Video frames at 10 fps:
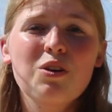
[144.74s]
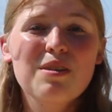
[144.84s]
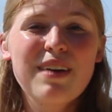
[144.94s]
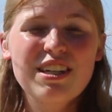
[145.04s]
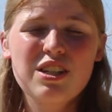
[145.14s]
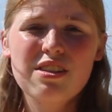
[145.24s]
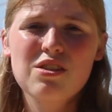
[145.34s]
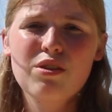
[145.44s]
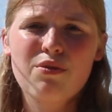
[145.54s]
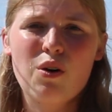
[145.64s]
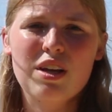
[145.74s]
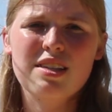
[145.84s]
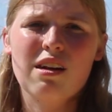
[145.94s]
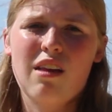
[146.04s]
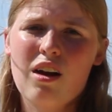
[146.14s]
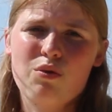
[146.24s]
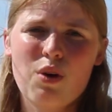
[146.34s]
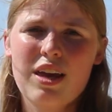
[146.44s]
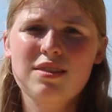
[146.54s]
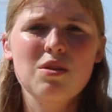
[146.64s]
You can make Jesus your focus in a lot of
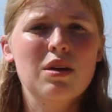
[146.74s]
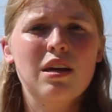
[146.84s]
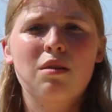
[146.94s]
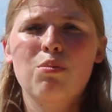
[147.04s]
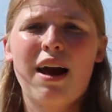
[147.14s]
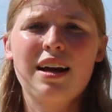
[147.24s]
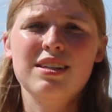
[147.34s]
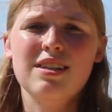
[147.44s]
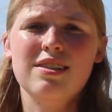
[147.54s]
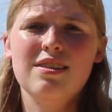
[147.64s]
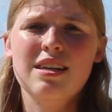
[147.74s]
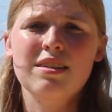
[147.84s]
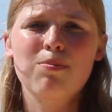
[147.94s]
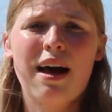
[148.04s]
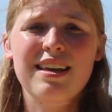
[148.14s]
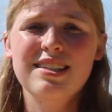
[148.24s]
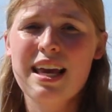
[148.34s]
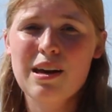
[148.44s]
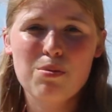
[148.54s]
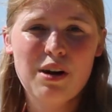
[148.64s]
ways. You can practice this by
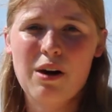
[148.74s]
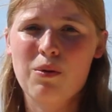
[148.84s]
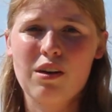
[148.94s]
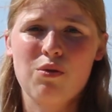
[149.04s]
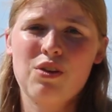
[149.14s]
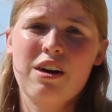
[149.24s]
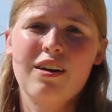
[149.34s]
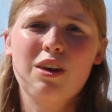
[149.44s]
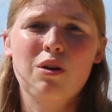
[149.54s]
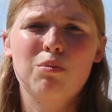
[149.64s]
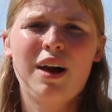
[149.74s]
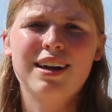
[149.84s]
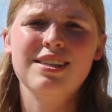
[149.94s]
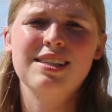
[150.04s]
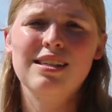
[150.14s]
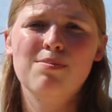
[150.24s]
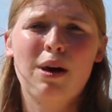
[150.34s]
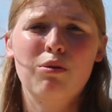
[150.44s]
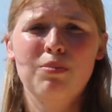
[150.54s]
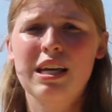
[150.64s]
saying a prayer when you fear. You can practice this
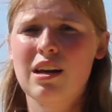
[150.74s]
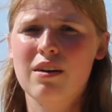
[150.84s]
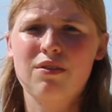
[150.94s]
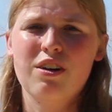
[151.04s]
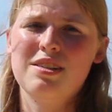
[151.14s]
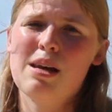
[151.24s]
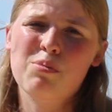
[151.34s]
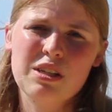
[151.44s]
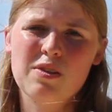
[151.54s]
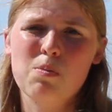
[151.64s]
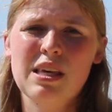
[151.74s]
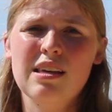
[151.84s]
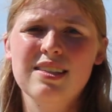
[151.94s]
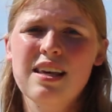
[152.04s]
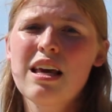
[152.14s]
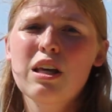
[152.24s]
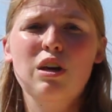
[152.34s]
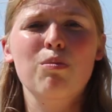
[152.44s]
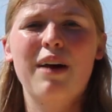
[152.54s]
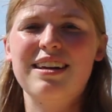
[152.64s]
by repeating a verse that brings you peace.
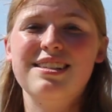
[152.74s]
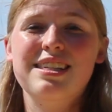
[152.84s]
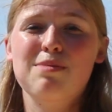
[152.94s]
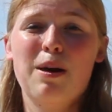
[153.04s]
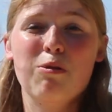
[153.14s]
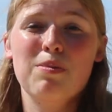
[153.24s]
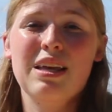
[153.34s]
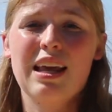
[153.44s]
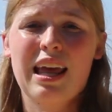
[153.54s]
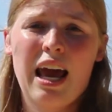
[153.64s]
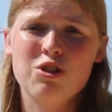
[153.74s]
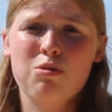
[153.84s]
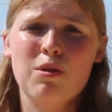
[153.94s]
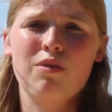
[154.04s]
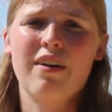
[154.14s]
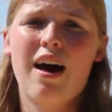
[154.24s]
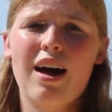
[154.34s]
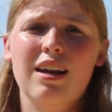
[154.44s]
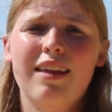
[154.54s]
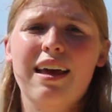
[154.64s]
You can practice this by repeating an attribute of
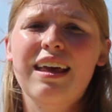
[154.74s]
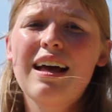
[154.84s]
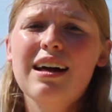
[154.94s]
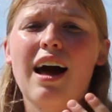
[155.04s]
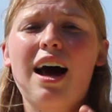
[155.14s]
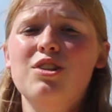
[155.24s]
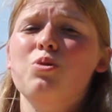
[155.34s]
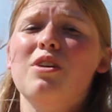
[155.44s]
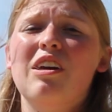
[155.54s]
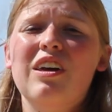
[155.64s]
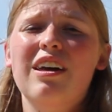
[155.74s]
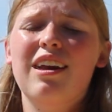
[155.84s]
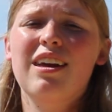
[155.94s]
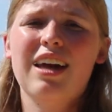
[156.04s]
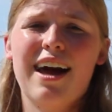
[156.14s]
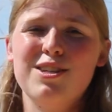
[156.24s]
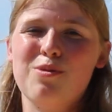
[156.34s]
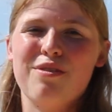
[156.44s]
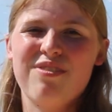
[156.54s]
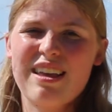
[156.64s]
God, like, God, you are good, God,
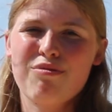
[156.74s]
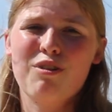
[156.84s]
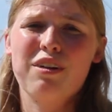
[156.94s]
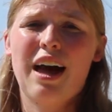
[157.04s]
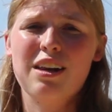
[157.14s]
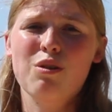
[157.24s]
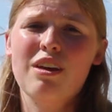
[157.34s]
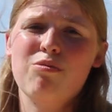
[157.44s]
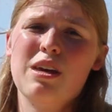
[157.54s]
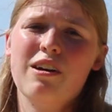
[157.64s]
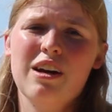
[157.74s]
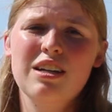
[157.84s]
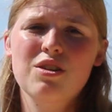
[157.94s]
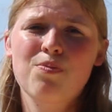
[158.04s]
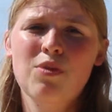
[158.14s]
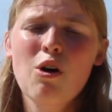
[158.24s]
you are faithful, God, you give me courage.